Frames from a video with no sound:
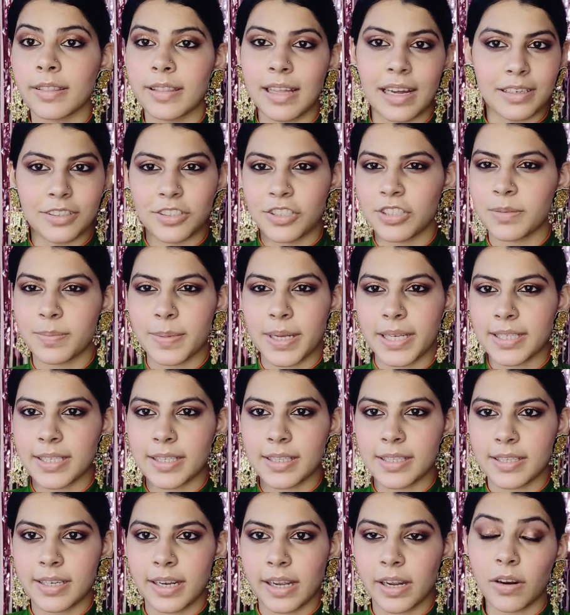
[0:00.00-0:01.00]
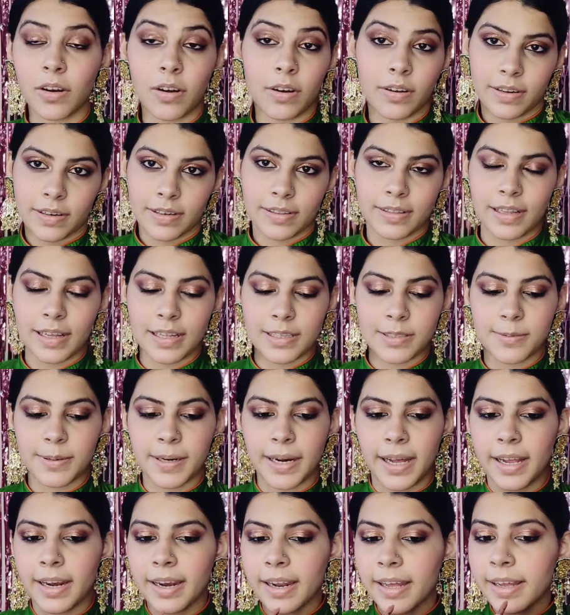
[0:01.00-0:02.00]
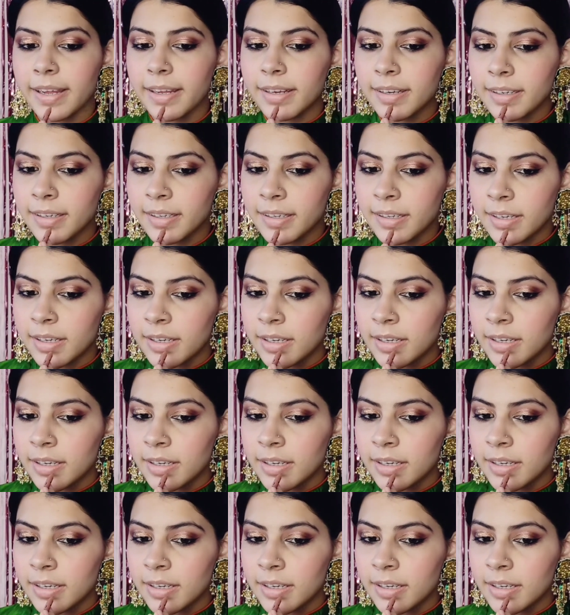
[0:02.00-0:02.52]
that just makes it stay longer and that's what I like.